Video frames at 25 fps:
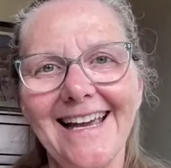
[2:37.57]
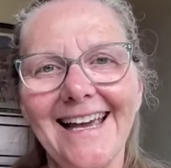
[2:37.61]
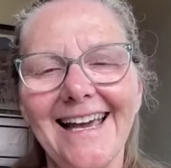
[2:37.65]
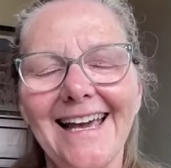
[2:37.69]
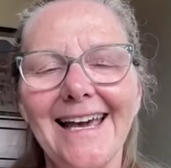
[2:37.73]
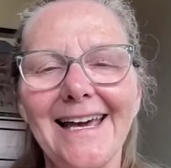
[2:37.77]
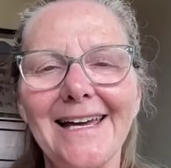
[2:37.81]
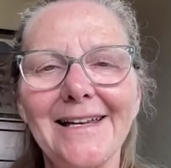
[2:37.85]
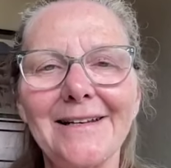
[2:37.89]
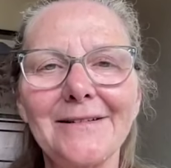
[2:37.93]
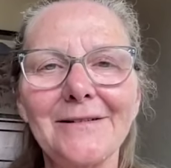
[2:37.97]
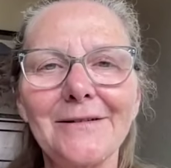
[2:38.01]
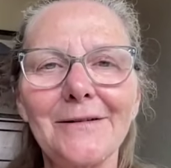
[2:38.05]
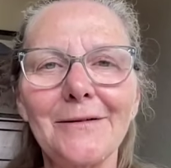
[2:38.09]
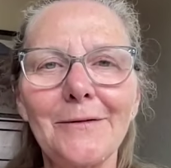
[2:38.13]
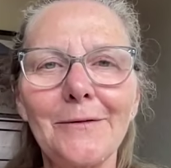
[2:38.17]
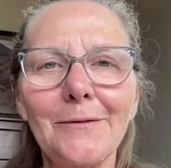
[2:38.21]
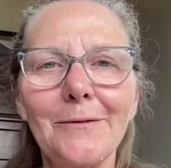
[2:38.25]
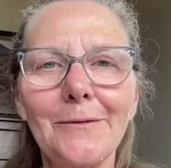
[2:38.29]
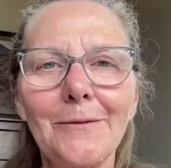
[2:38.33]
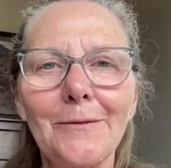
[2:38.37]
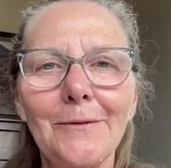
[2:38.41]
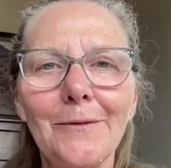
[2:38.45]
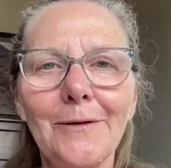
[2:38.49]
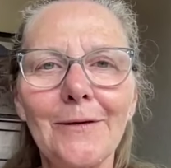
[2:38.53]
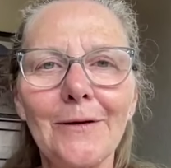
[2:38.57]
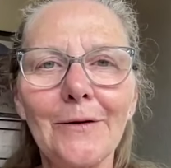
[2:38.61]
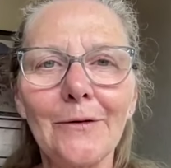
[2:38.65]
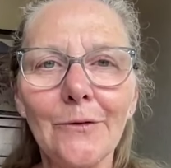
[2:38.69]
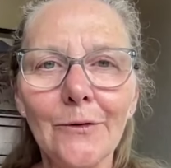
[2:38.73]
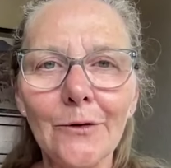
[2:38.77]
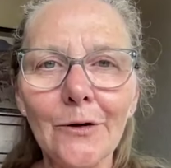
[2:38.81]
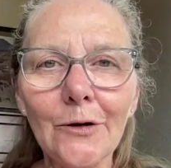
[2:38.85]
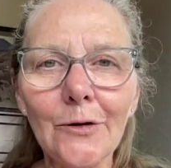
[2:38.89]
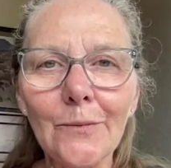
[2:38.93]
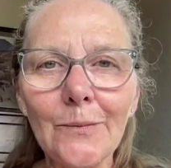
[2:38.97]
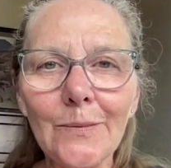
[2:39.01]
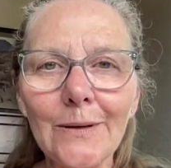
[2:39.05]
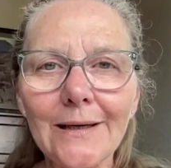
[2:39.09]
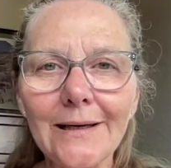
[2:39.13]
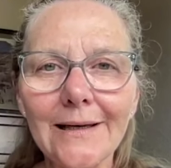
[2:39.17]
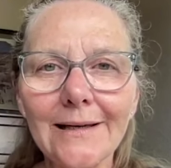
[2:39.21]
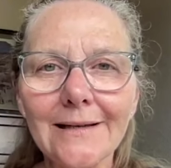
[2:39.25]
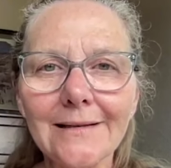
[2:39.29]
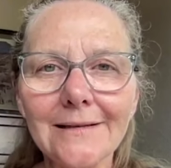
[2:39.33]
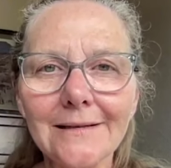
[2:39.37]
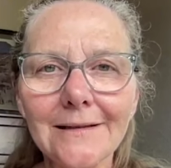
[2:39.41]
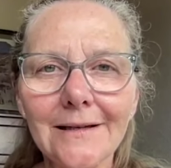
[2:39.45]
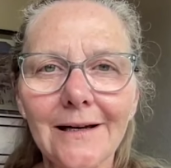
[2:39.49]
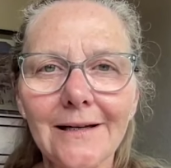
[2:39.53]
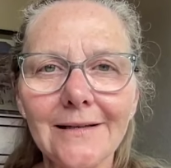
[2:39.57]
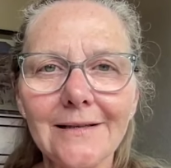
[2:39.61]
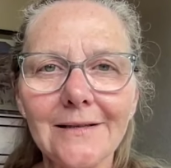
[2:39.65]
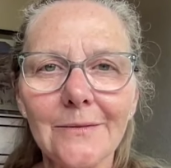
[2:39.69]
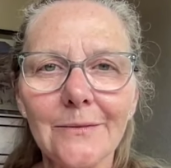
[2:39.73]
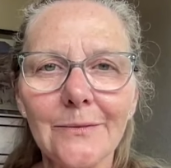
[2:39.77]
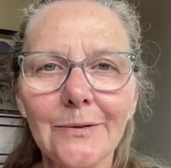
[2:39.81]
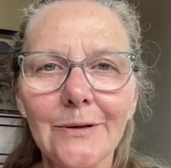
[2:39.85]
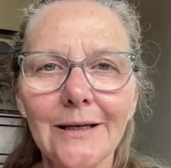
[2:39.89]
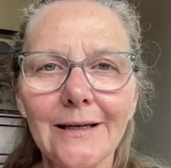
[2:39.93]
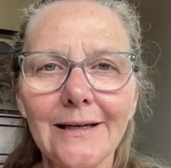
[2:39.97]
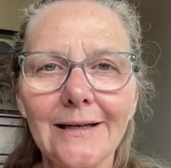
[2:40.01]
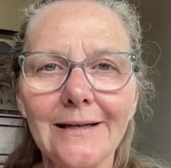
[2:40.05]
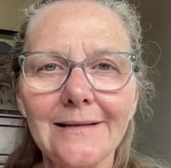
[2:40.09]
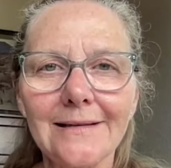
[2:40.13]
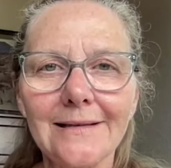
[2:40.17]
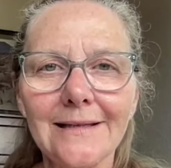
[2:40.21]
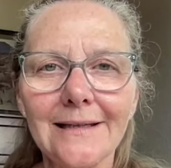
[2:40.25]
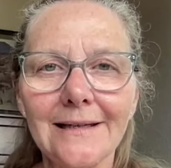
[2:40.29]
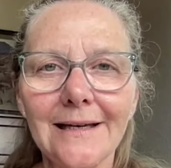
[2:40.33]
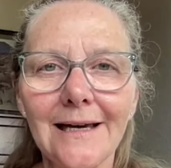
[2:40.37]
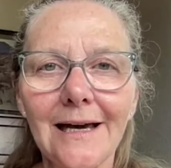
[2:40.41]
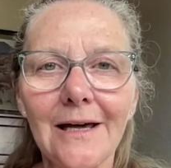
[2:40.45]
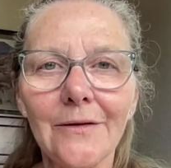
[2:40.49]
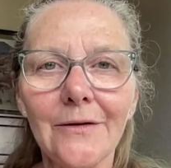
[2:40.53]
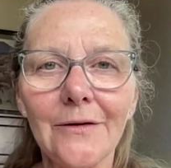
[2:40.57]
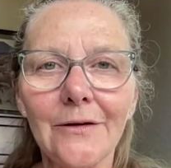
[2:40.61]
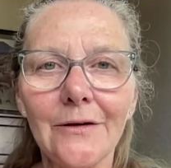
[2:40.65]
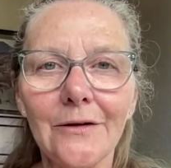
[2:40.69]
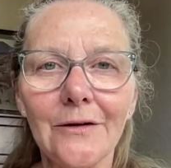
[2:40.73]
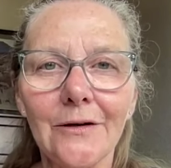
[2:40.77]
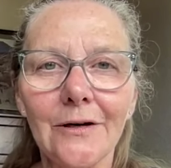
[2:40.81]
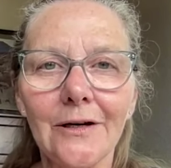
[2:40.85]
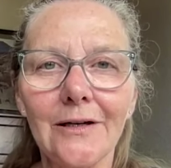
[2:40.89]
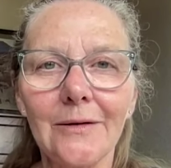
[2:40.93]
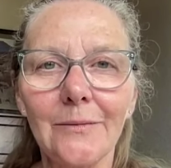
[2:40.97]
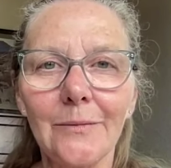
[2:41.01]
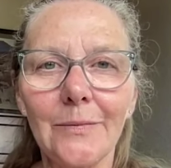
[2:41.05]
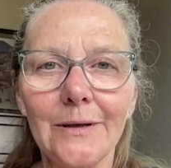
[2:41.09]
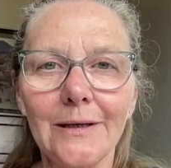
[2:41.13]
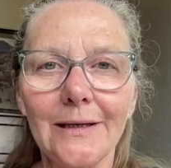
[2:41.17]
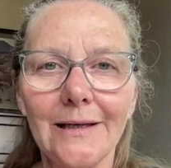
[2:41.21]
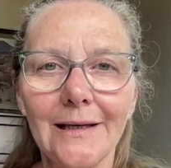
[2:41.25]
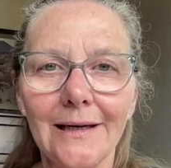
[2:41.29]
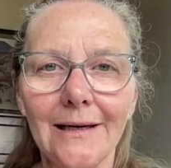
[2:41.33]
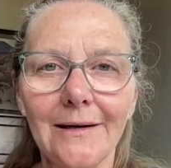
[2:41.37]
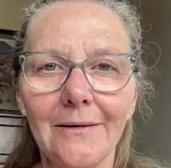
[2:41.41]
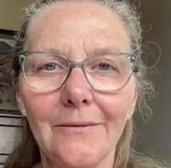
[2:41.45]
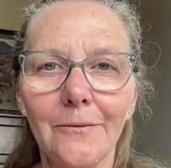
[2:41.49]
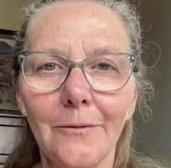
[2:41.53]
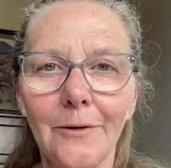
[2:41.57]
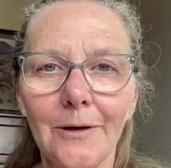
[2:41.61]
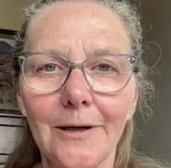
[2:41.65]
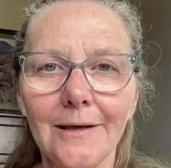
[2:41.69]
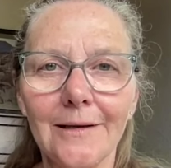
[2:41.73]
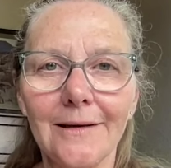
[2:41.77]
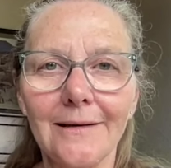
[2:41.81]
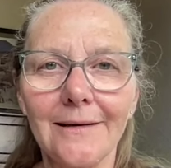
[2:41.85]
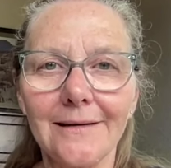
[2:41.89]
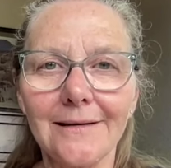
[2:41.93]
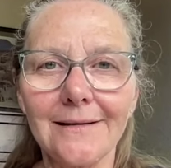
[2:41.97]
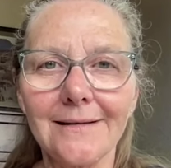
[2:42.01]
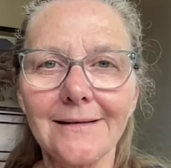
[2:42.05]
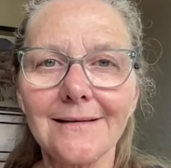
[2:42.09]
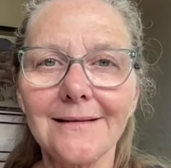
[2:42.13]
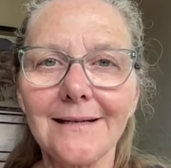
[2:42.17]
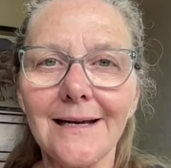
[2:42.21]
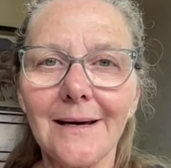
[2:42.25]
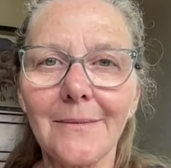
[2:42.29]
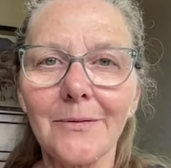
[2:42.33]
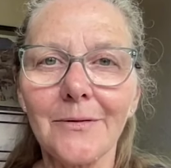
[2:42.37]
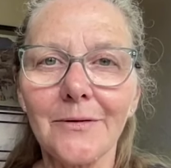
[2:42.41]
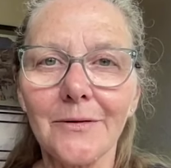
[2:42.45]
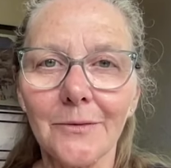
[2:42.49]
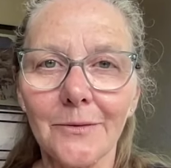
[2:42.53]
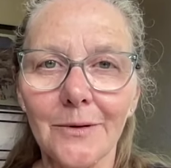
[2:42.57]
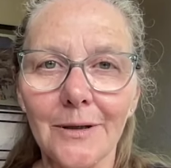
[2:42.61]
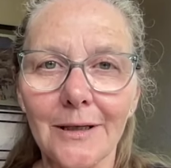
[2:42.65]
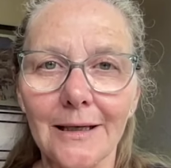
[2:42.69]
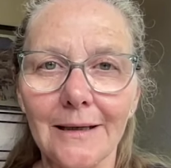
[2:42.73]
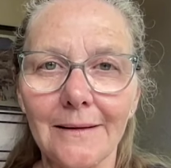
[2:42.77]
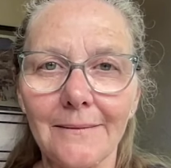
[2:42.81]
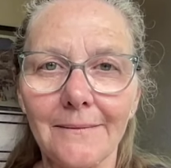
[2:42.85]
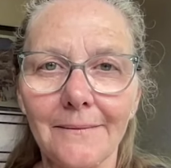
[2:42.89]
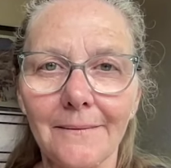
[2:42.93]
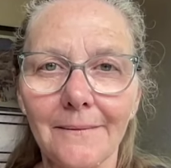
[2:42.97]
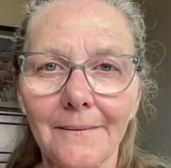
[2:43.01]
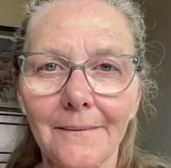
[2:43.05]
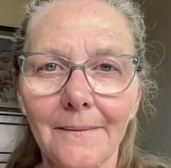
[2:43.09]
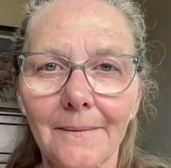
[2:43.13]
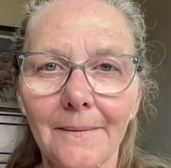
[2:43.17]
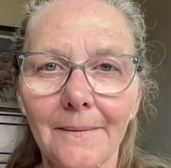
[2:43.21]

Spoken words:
And when the group begins contemplating together, you're going to begin with step three.